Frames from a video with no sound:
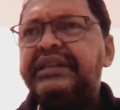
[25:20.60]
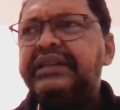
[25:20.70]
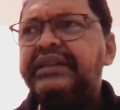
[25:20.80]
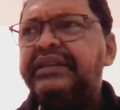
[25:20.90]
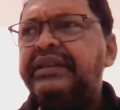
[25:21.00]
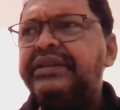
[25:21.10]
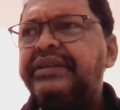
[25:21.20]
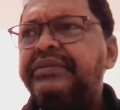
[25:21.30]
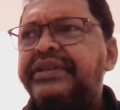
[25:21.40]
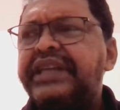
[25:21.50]

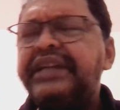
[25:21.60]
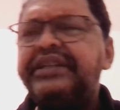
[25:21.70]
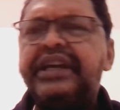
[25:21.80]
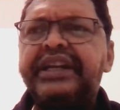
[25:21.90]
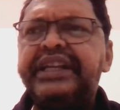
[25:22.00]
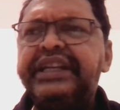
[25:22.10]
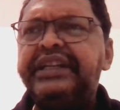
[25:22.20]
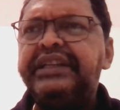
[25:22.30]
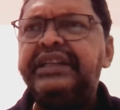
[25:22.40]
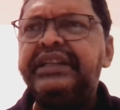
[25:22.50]
the center
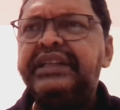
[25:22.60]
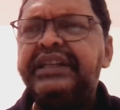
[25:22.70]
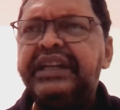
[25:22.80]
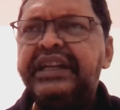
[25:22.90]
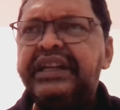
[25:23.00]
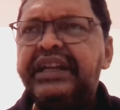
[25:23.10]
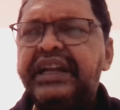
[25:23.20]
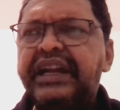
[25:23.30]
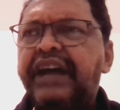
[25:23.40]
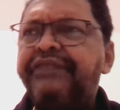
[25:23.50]
in
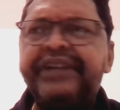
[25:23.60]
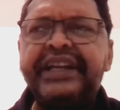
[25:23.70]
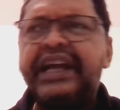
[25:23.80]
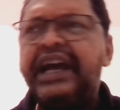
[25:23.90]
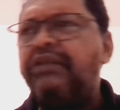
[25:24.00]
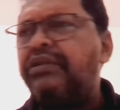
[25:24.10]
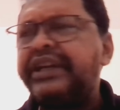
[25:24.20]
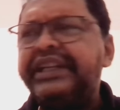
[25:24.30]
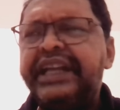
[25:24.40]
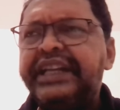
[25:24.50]
Africa or
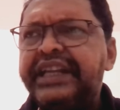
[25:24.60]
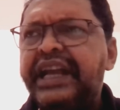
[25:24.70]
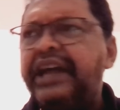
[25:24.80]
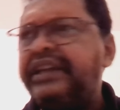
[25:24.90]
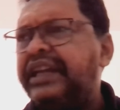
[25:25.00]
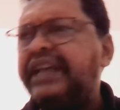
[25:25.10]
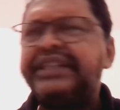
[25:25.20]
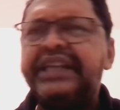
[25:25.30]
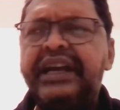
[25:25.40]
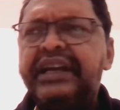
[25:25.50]
in India, in
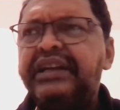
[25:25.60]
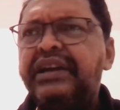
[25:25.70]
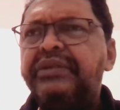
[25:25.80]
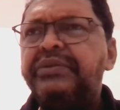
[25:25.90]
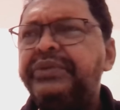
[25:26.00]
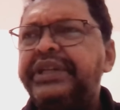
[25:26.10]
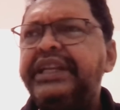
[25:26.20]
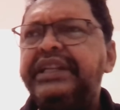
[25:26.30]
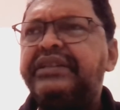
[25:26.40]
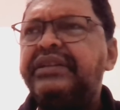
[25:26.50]
Asia, who
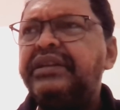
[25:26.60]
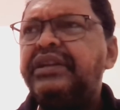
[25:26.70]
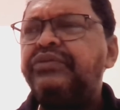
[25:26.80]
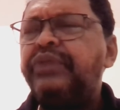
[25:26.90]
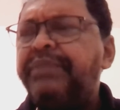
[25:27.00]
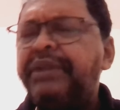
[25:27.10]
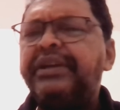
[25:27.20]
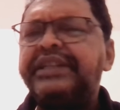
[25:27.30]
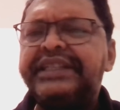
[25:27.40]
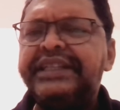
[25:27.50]
need to
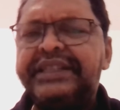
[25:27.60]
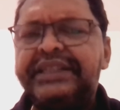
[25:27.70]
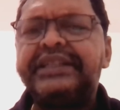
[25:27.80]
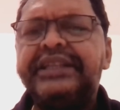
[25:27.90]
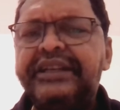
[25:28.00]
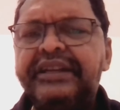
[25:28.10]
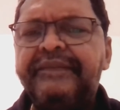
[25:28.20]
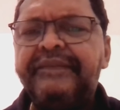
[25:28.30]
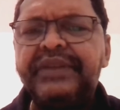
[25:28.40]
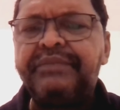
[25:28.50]
implement this
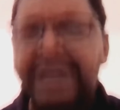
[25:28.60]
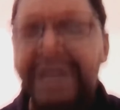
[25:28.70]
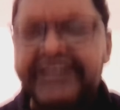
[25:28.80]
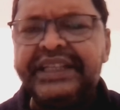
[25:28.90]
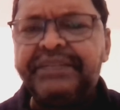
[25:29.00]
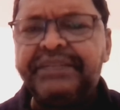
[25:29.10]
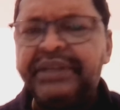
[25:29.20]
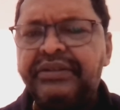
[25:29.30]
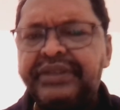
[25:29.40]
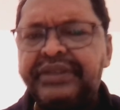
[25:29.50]
practice,
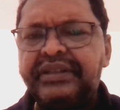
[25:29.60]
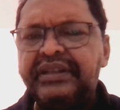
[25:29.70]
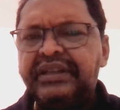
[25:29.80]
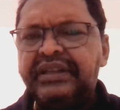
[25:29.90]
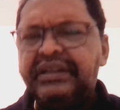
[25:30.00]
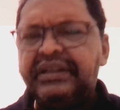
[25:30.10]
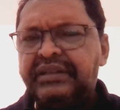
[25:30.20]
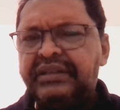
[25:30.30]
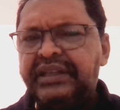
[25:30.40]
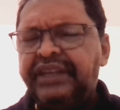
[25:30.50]
because
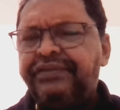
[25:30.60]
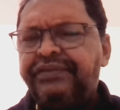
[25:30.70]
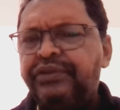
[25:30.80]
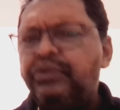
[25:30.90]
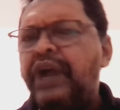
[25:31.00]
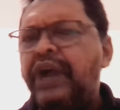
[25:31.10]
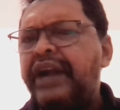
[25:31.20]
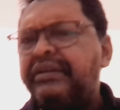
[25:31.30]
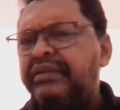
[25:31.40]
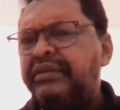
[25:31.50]
if you
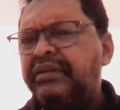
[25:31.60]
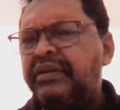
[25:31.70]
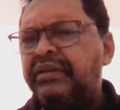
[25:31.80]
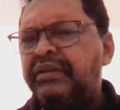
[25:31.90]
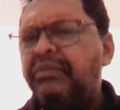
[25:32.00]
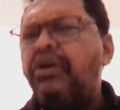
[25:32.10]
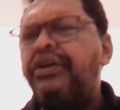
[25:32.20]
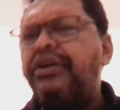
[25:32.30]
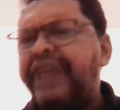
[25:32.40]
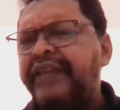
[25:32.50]
are more
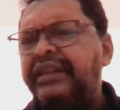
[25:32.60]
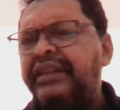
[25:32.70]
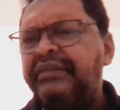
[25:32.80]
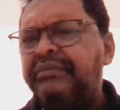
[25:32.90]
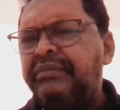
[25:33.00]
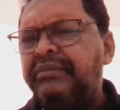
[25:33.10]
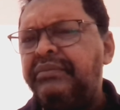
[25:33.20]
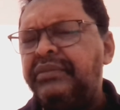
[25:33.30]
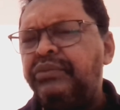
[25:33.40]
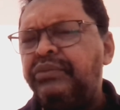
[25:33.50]
than,
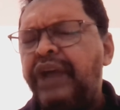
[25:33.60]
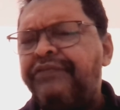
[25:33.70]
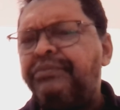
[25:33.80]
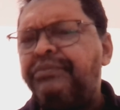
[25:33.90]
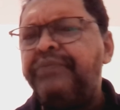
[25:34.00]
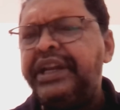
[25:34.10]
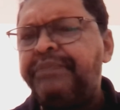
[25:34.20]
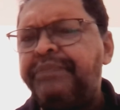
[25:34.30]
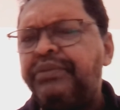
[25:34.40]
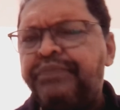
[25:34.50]
you have many
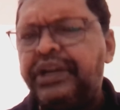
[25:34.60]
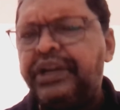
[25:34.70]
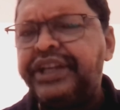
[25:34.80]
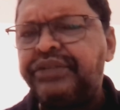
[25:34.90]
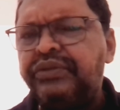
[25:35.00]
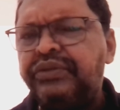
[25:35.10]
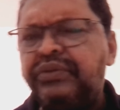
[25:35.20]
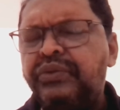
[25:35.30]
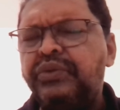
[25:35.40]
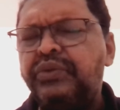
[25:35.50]
population
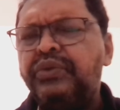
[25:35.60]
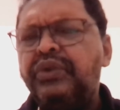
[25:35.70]
who